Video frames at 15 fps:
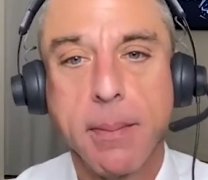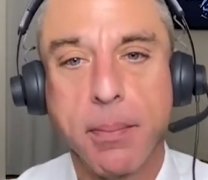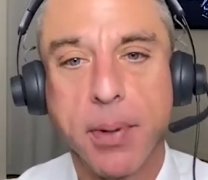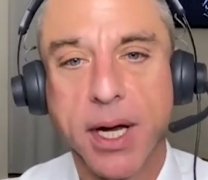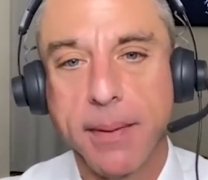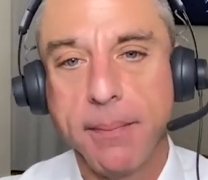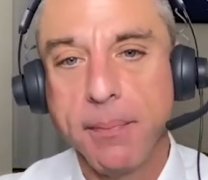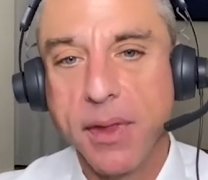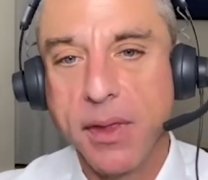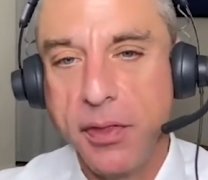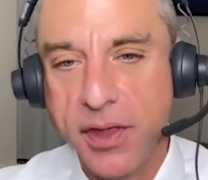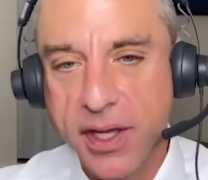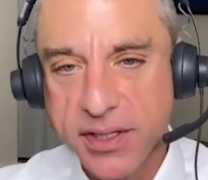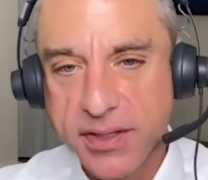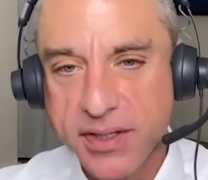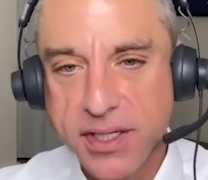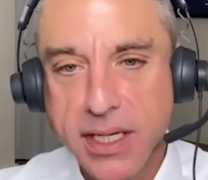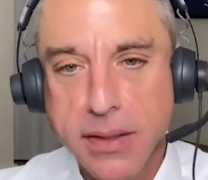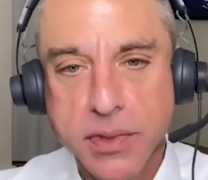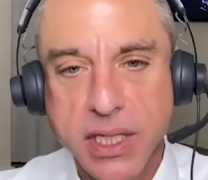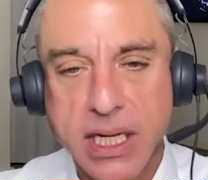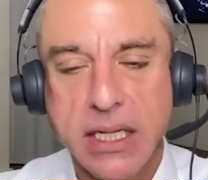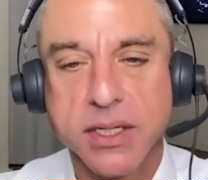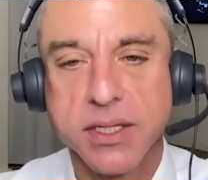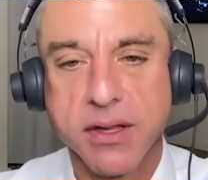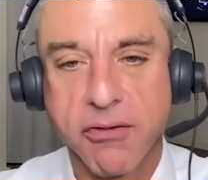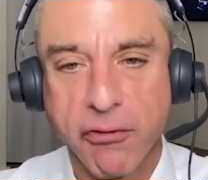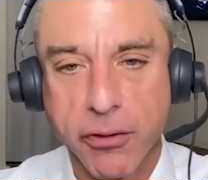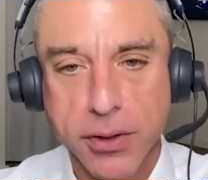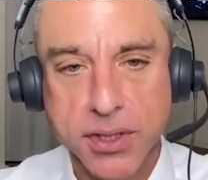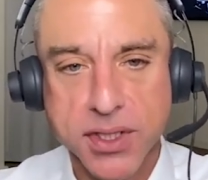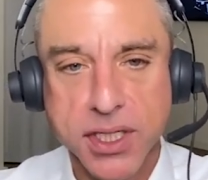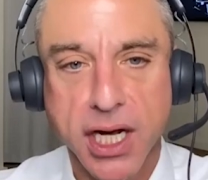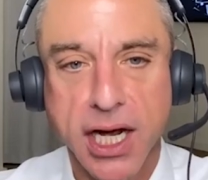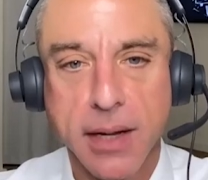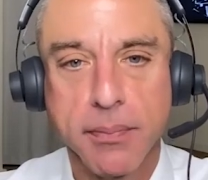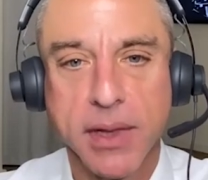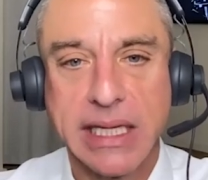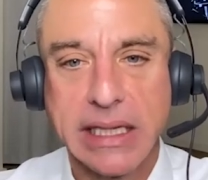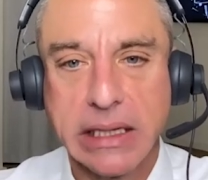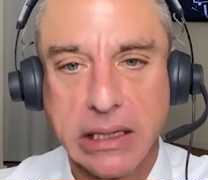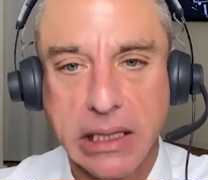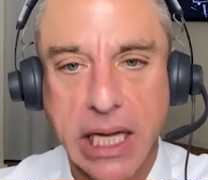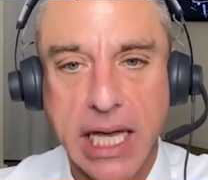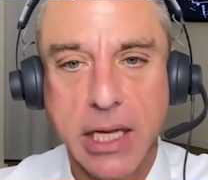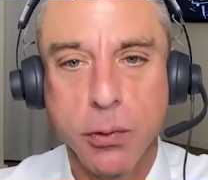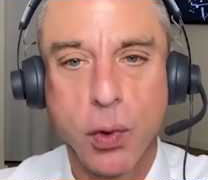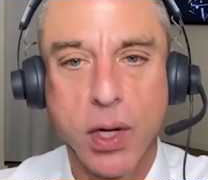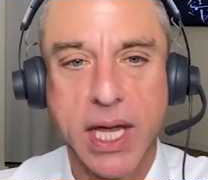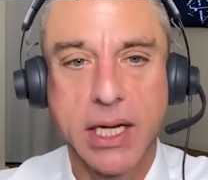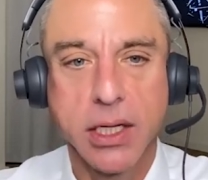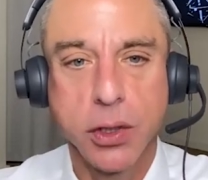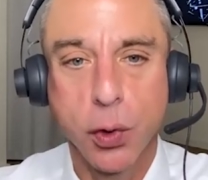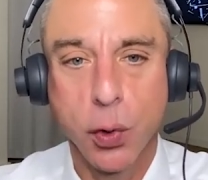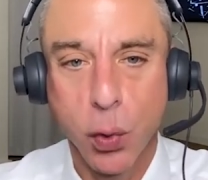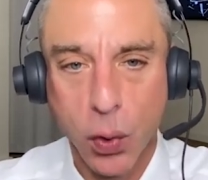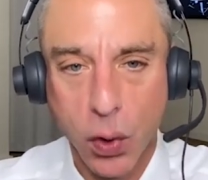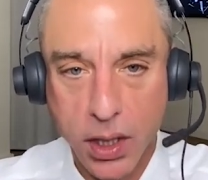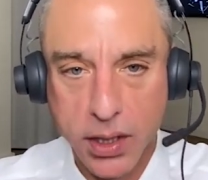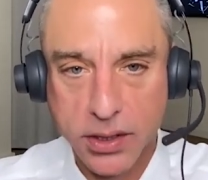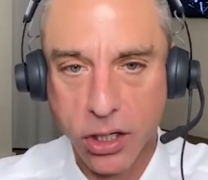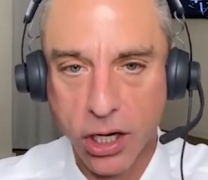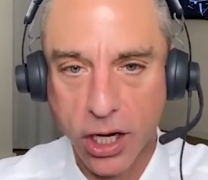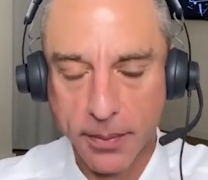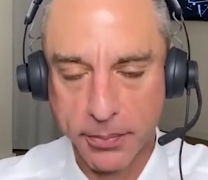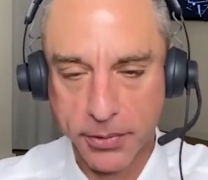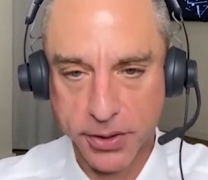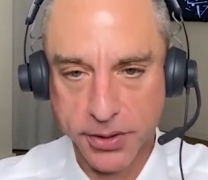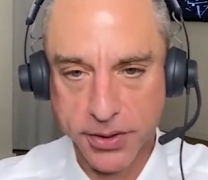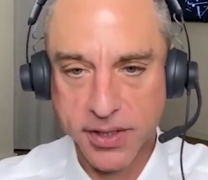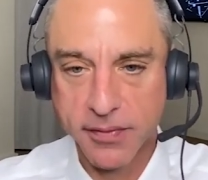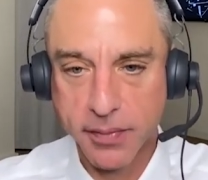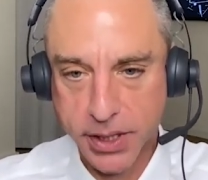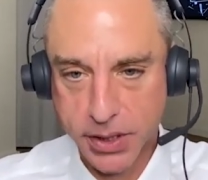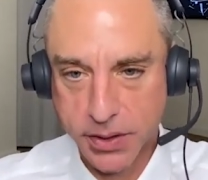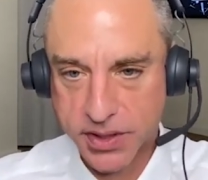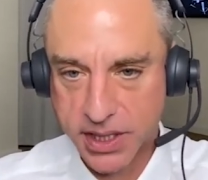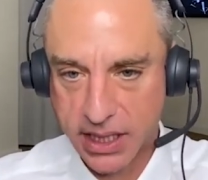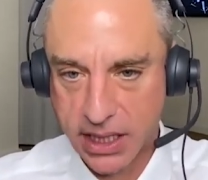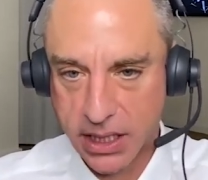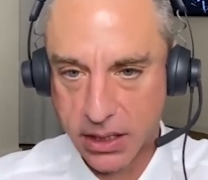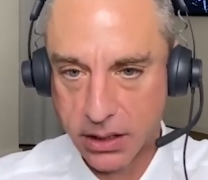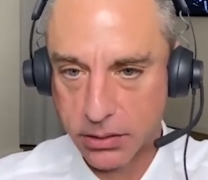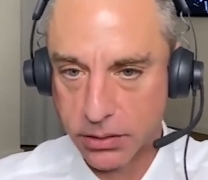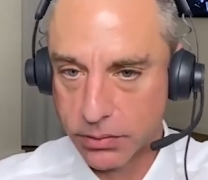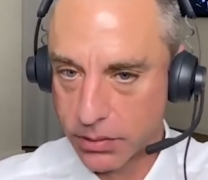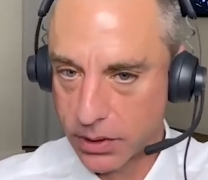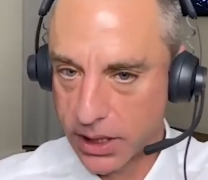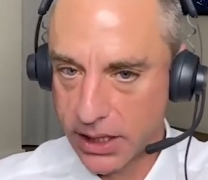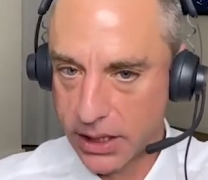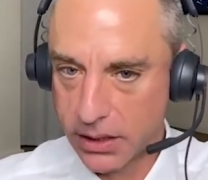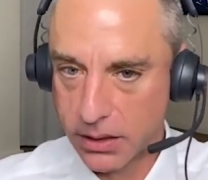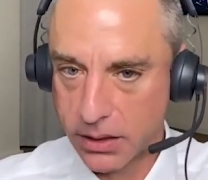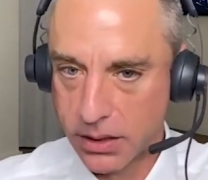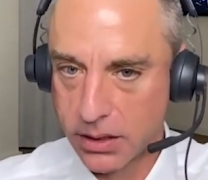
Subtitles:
But this seems like it's the first time that lightweight quadcopters have been used to kill, right?